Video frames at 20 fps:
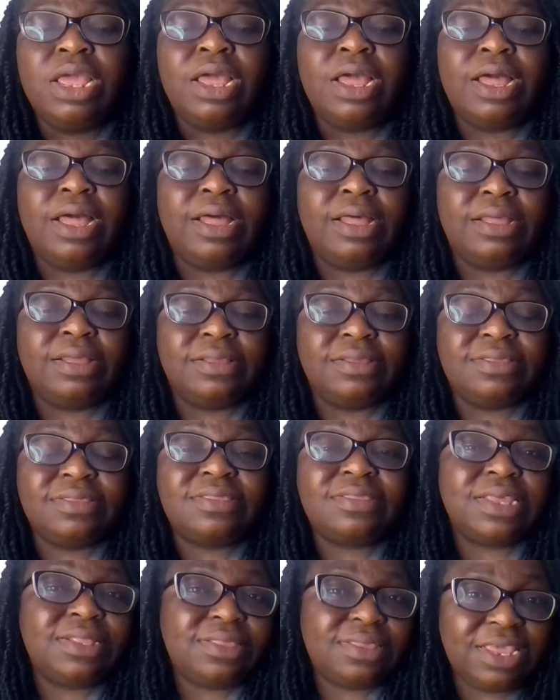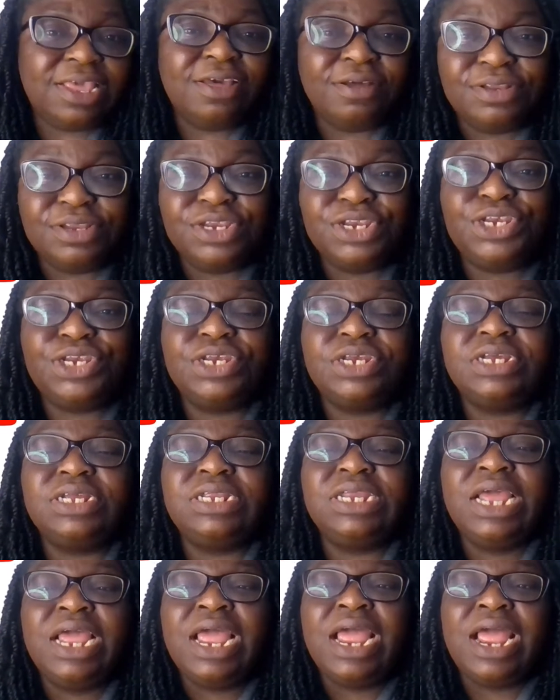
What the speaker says: certain condition,